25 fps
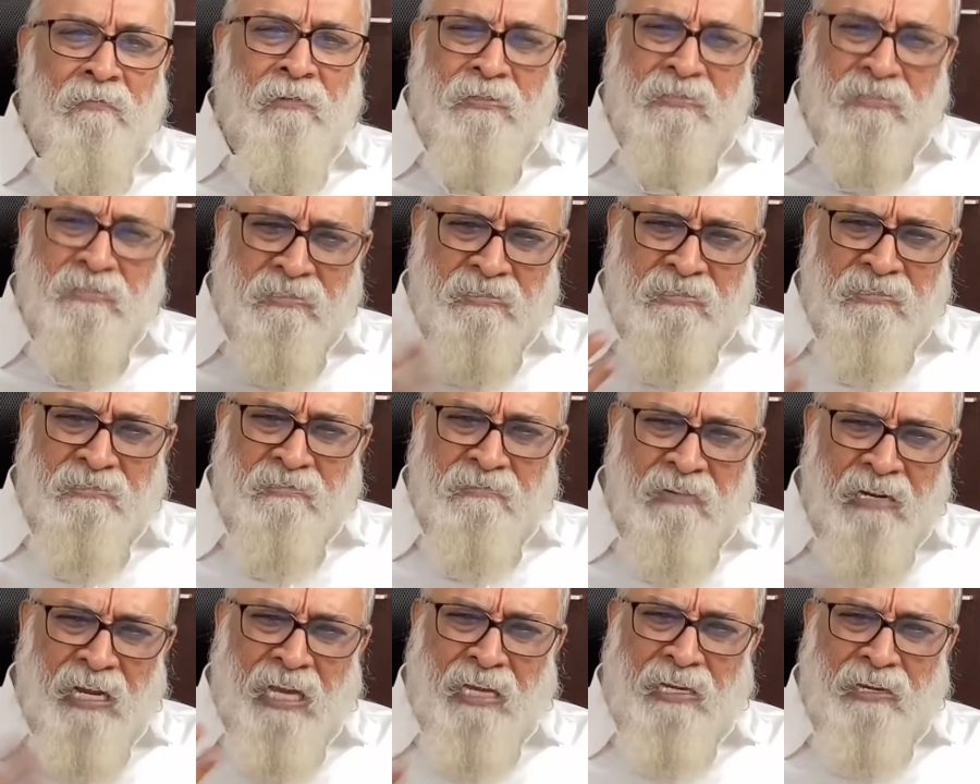
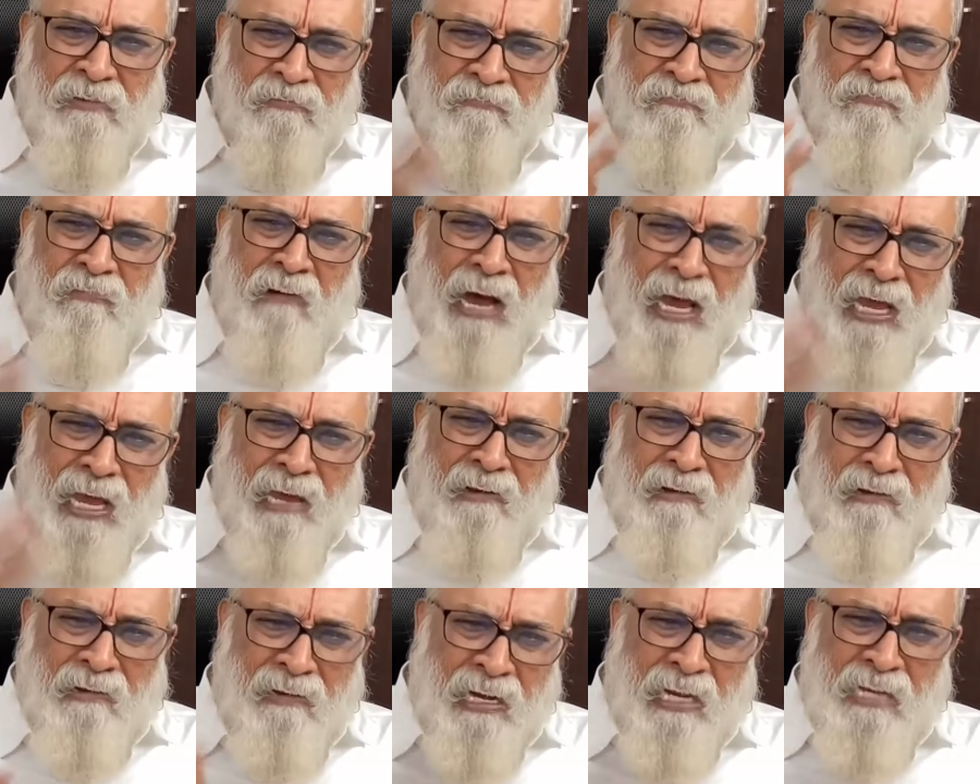was like a
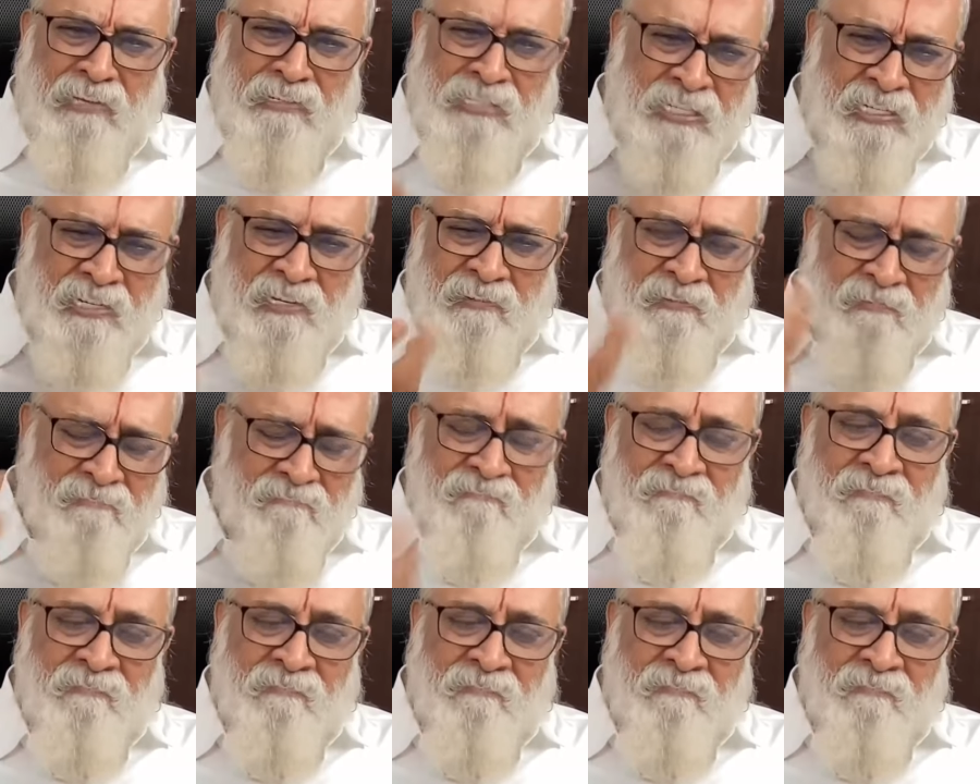fire raging.